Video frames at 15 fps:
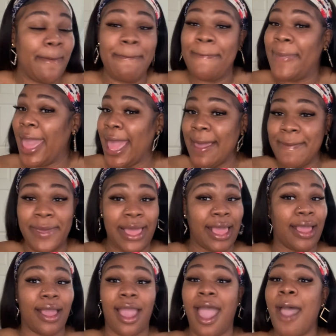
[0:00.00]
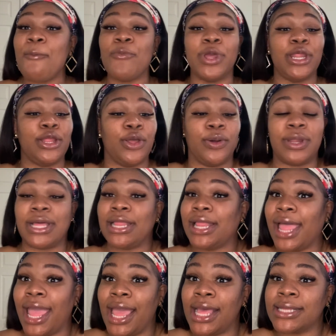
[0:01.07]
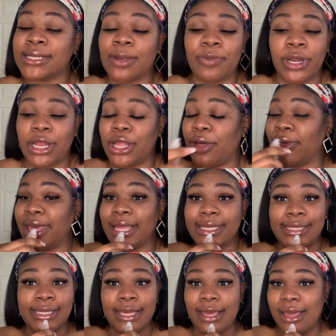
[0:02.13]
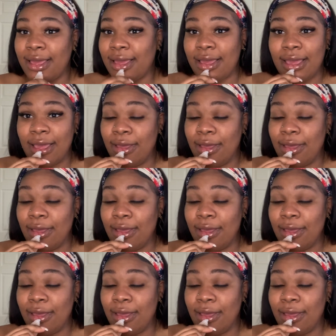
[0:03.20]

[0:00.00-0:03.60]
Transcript: Baby, I'm ready to go to class. I'm ready to go get tea.